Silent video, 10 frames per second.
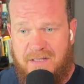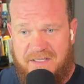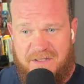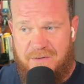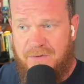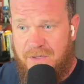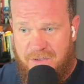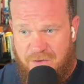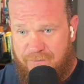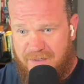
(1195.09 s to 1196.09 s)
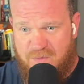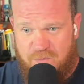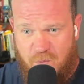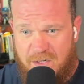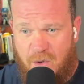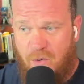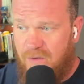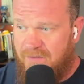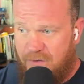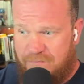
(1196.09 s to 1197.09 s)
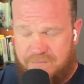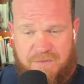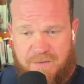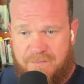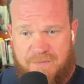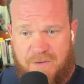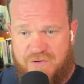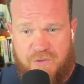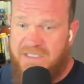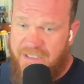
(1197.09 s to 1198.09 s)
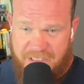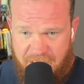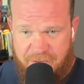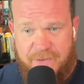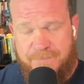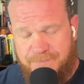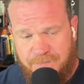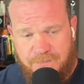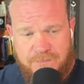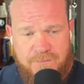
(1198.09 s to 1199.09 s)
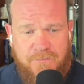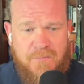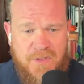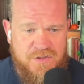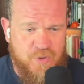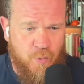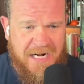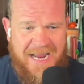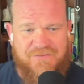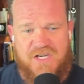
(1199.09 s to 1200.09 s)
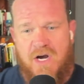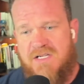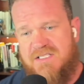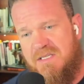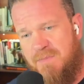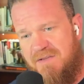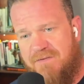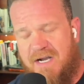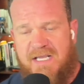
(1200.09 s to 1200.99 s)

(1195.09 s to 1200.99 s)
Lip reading: Like you fix one hole and they're drilling another. So we're going to have to constantly be fighting